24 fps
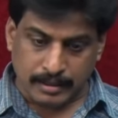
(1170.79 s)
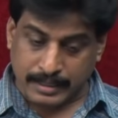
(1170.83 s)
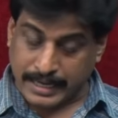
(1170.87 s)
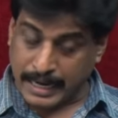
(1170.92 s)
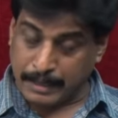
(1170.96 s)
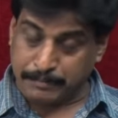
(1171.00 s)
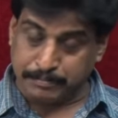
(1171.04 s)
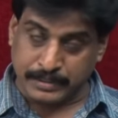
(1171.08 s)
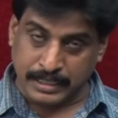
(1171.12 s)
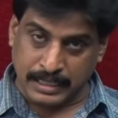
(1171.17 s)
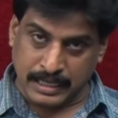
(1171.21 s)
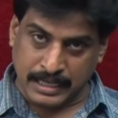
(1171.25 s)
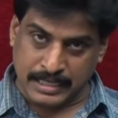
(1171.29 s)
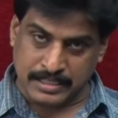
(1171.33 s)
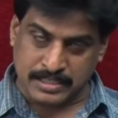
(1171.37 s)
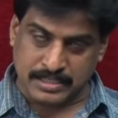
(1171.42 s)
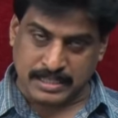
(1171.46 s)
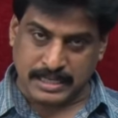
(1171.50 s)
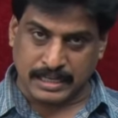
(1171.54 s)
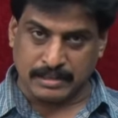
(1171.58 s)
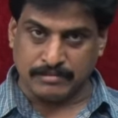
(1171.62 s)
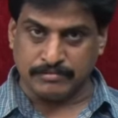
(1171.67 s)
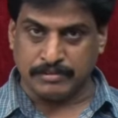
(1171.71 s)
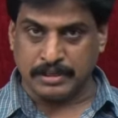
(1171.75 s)
capital S
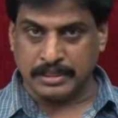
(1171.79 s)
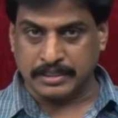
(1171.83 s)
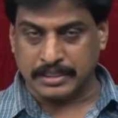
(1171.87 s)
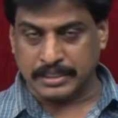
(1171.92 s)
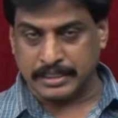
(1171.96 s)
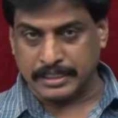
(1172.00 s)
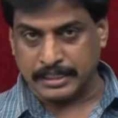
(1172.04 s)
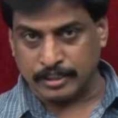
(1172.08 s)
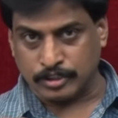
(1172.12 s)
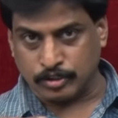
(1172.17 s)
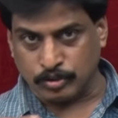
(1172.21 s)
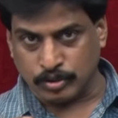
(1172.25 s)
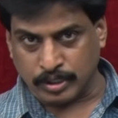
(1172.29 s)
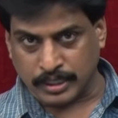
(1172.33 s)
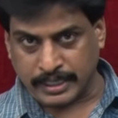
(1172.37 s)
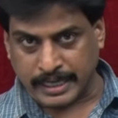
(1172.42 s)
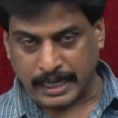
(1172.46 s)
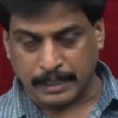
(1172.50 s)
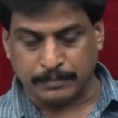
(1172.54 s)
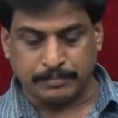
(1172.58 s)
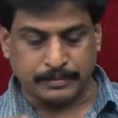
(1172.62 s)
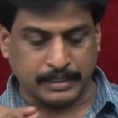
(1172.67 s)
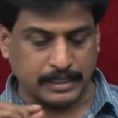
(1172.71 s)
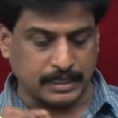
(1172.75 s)
converted into
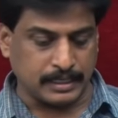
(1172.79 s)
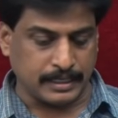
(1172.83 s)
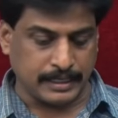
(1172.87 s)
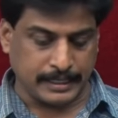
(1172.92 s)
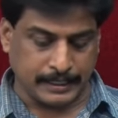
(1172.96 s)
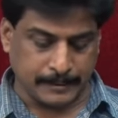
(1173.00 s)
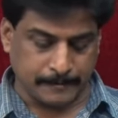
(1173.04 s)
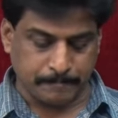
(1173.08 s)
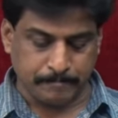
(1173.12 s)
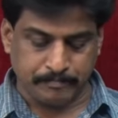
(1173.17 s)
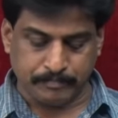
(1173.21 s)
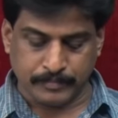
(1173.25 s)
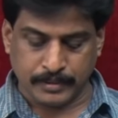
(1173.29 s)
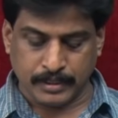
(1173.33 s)
capital N.